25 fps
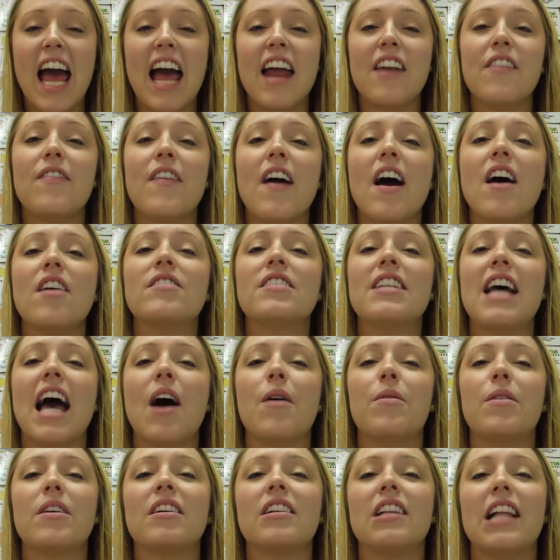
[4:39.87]
and found
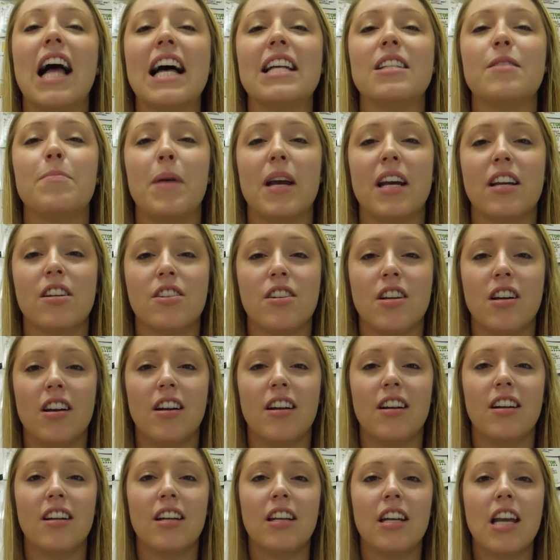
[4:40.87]
our class
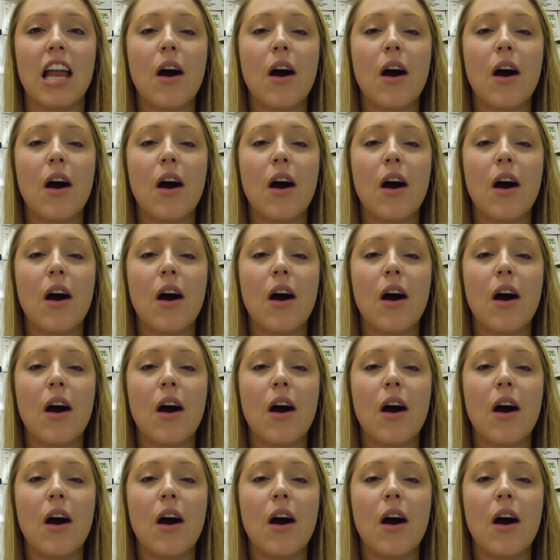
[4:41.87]
picture.